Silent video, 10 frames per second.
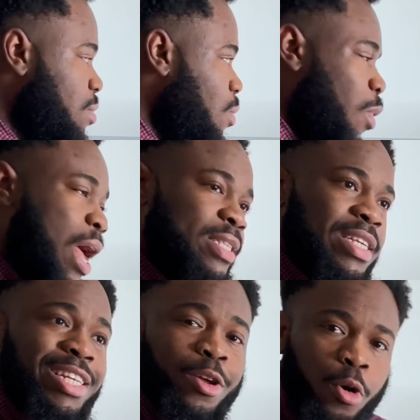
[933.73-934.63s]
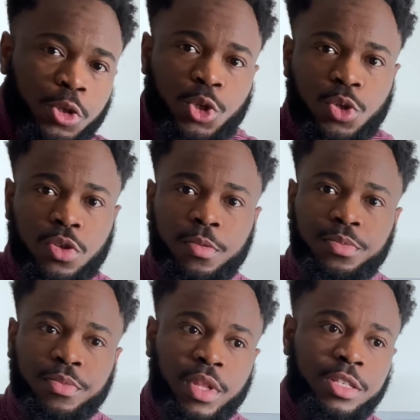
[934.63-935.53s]
will I say, the guts
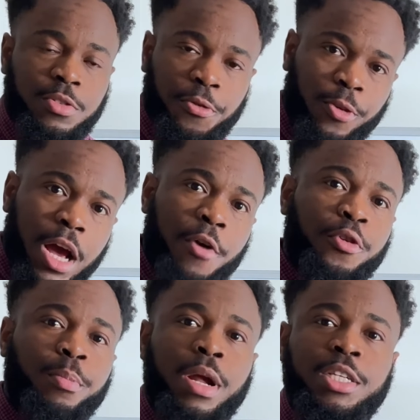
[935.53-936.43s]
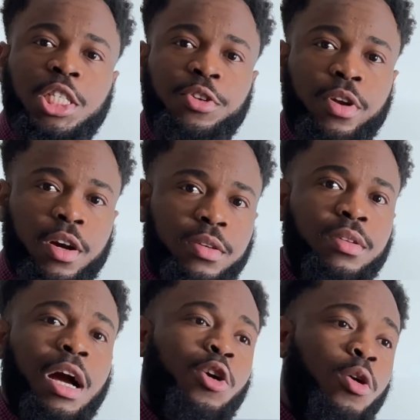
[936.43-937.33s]
to fly out from Nigeria
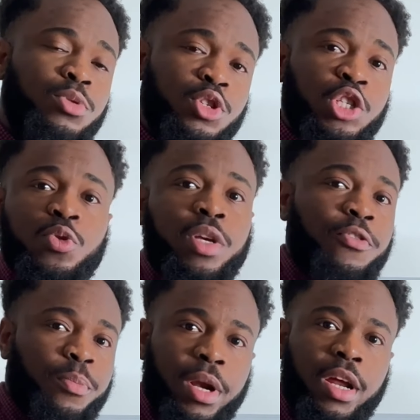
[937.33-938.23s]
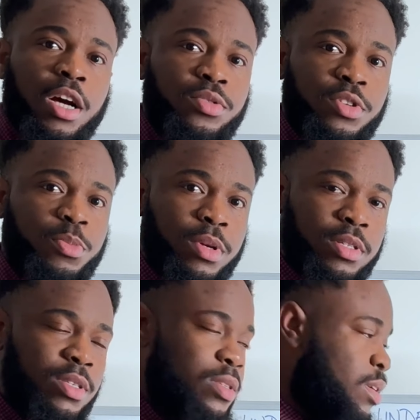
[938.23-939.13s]
and come to the UK for medical
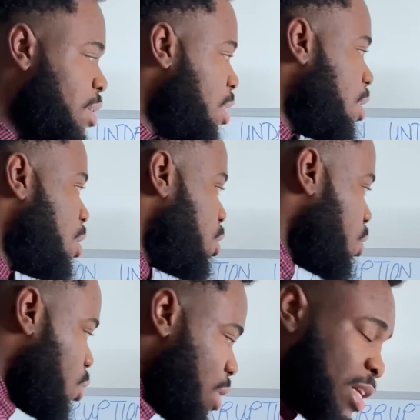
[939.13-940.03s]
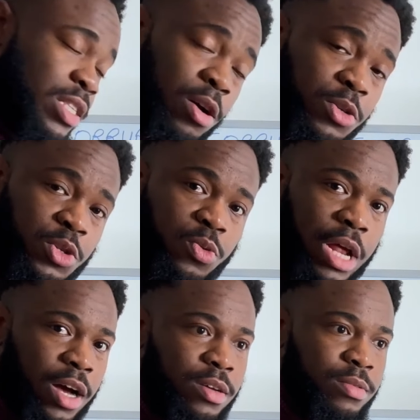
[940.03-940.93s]
treatments. So that tells you
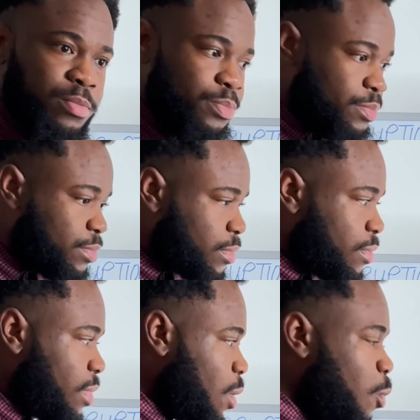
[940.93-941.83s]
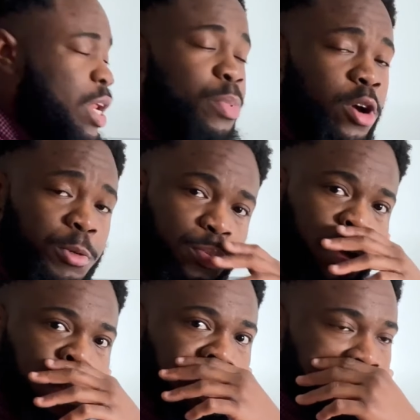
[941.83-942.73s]
that when he becomes
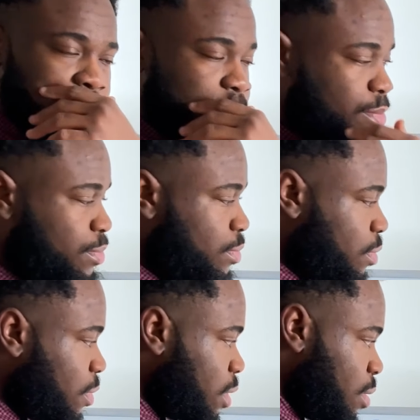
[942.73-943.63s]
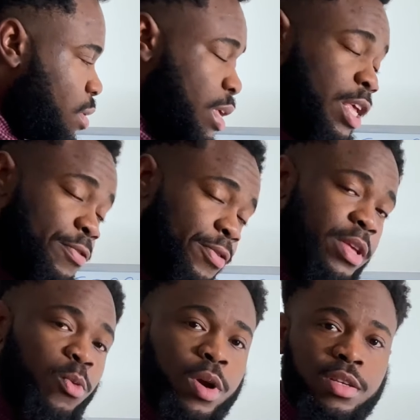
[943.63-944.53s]
president, if he
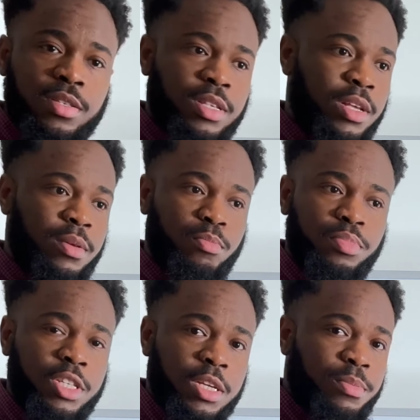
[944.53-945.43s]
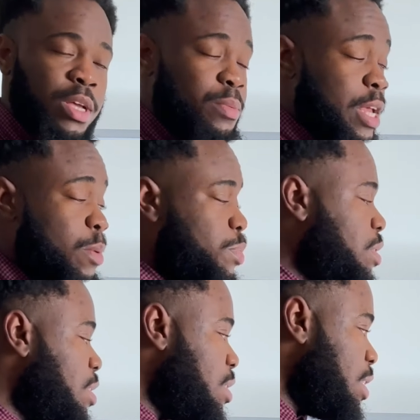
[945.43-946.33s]
wins the PDP,
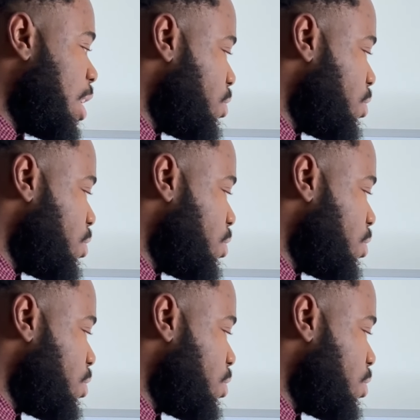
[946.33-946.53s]
APC ticket,